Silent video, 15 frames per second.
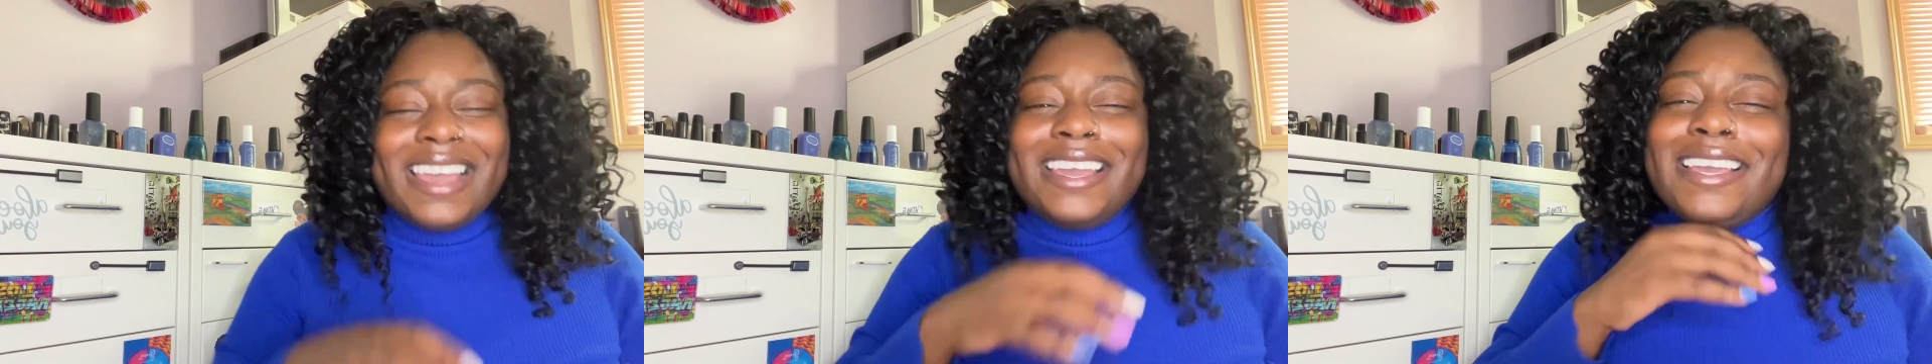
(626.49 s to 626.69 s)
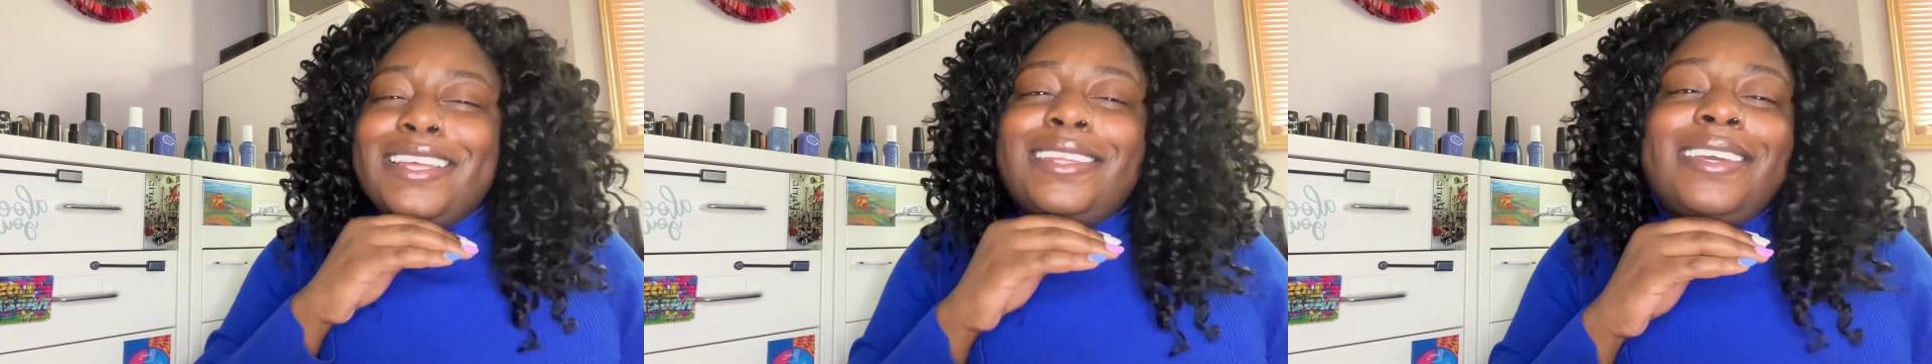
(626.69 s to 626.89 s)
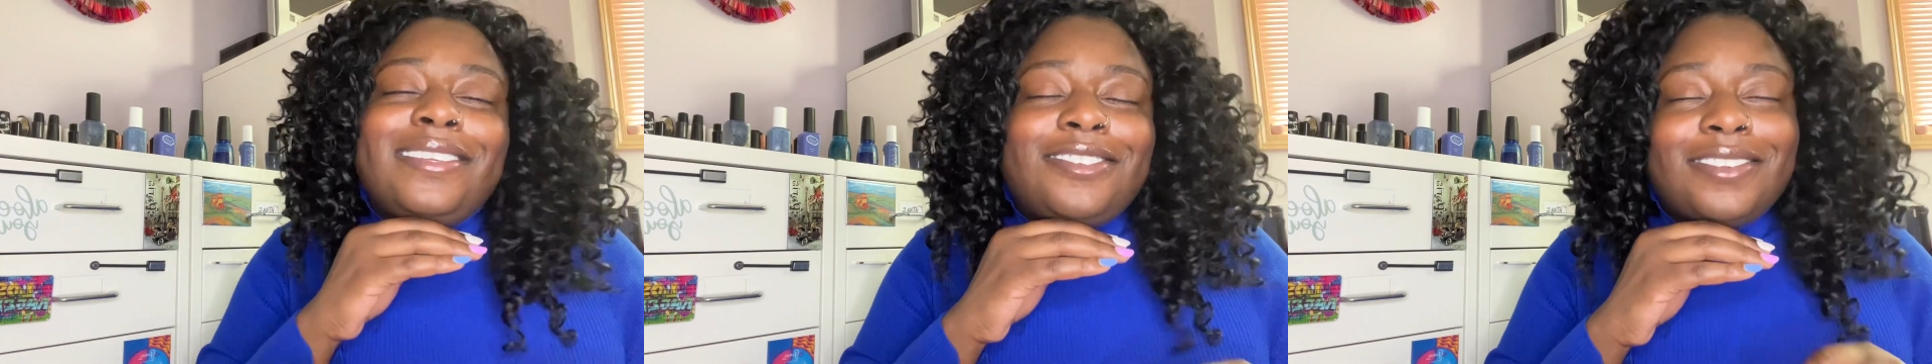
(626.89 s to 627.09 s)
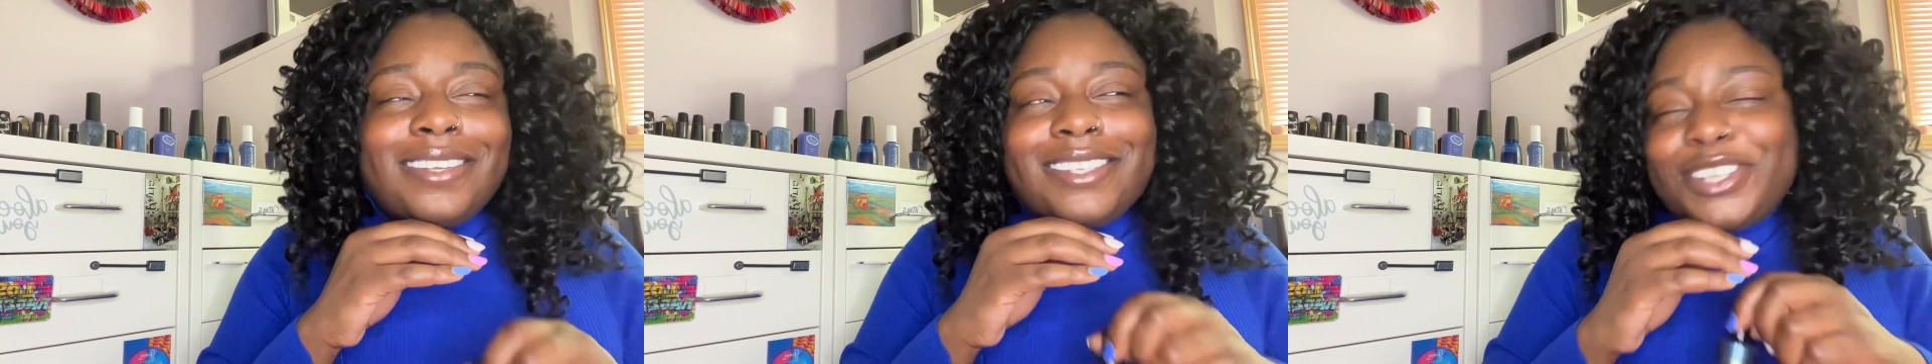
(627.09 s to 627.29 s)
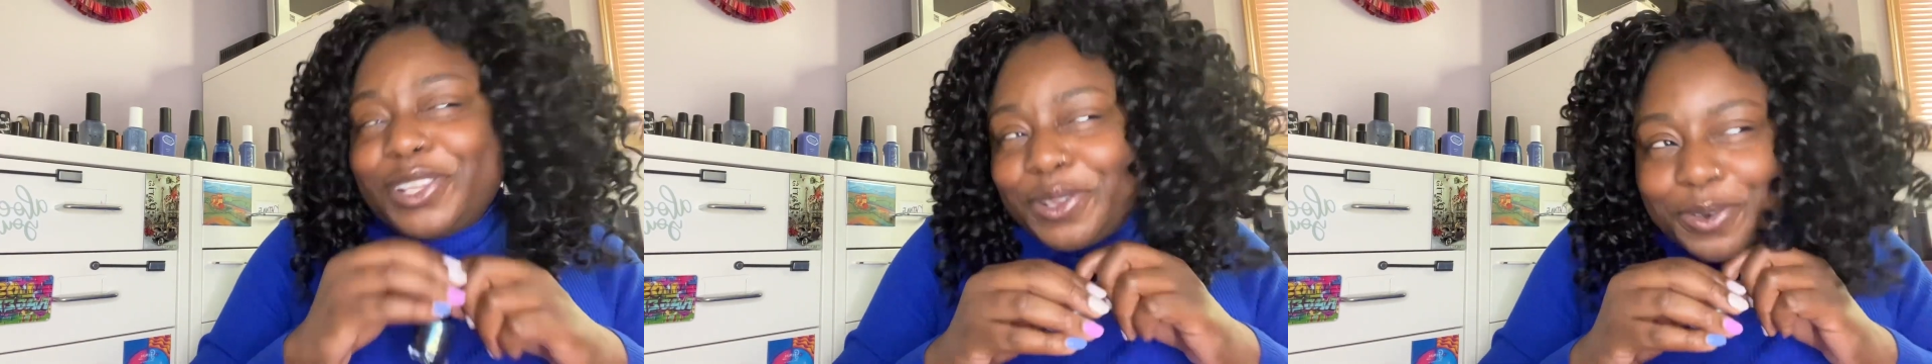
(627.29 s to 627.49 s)

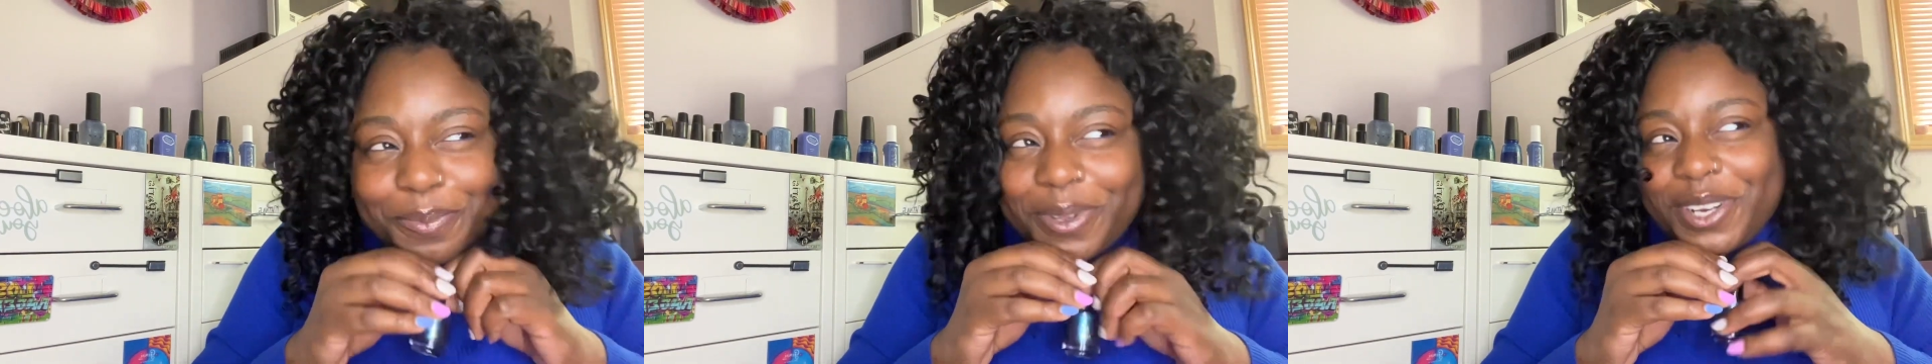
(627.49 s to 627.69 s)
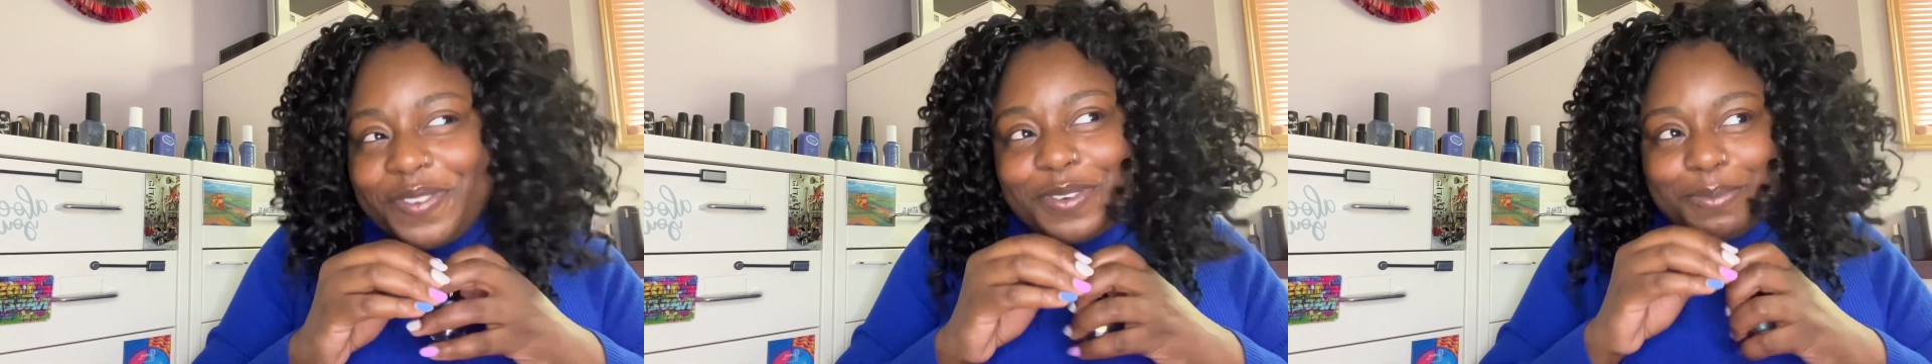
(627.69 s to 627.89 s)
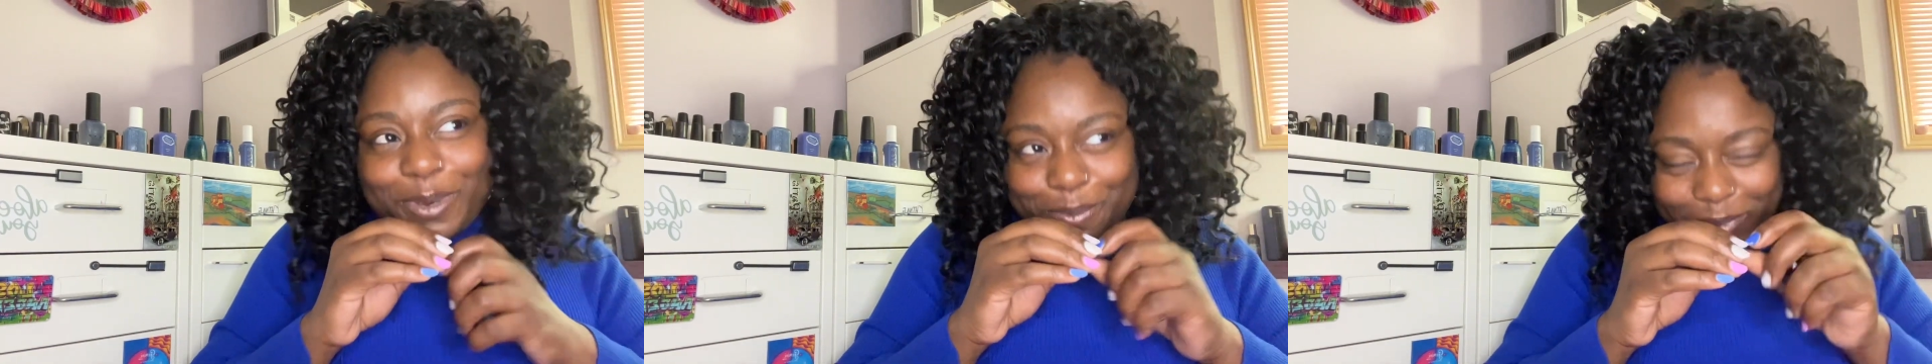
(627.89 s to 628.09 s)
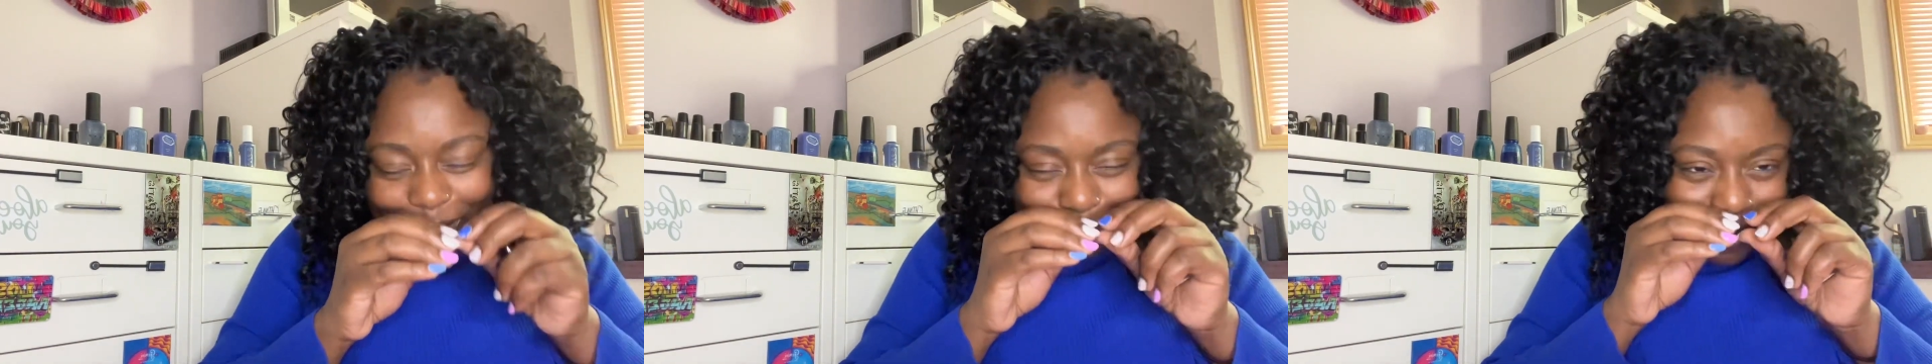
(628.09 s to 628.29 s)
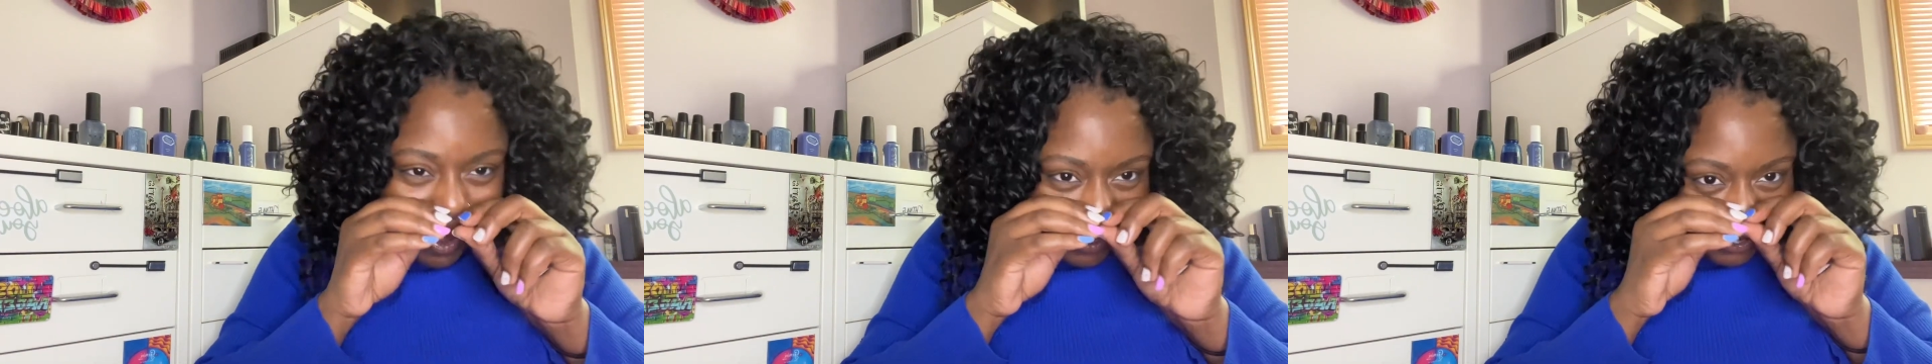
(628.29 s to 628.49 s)
It's a little bit of a mermaid
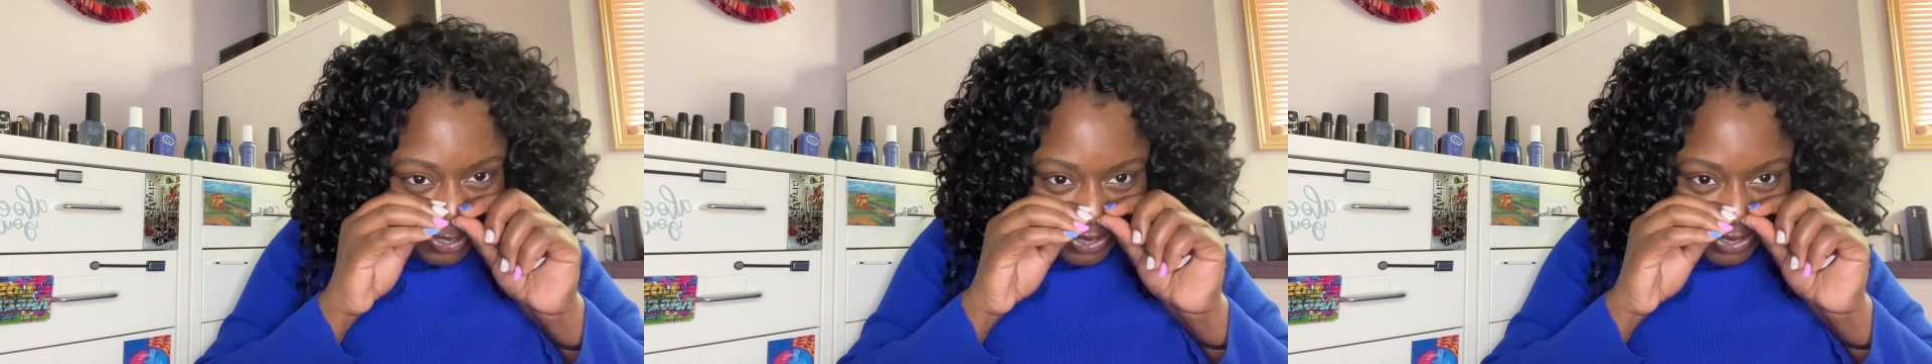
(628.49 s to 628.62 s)
polish,